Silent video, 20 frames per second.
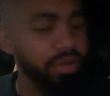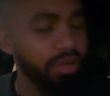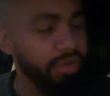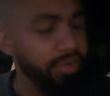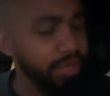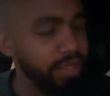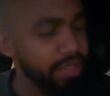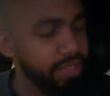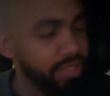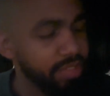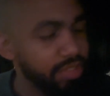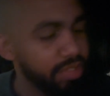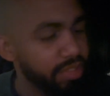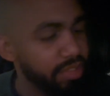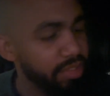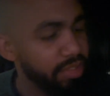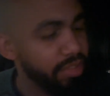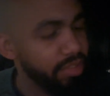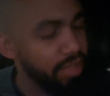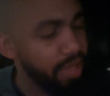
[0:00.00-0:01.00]

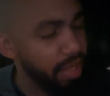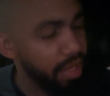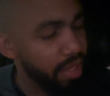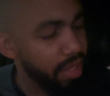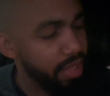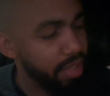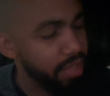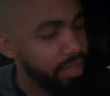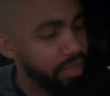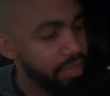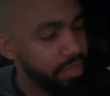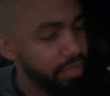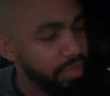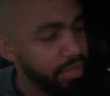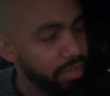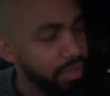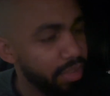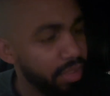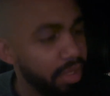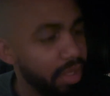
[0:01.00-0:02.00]
creatine, and
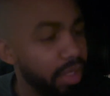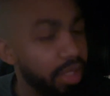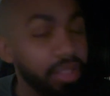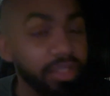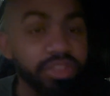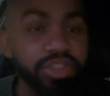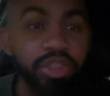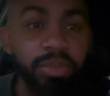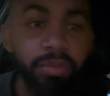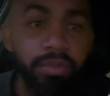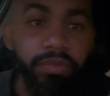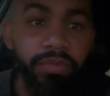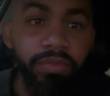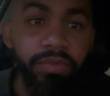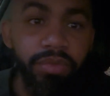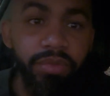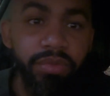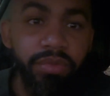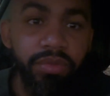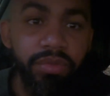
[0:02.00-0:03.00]

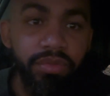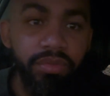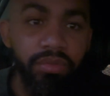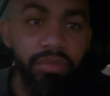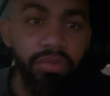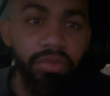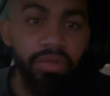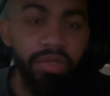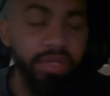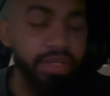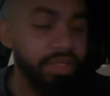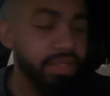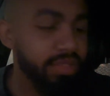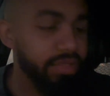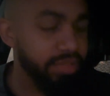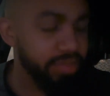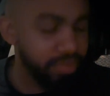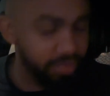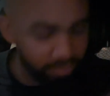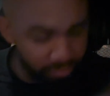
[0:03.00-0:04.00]
superfood
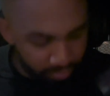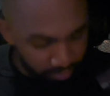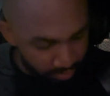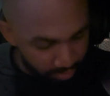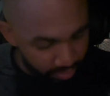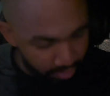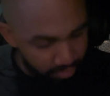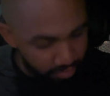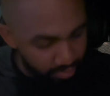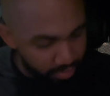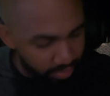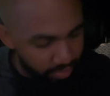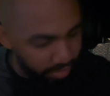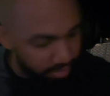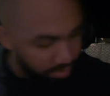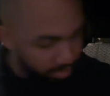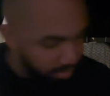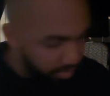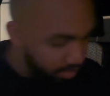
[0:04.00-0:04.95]
greens in here,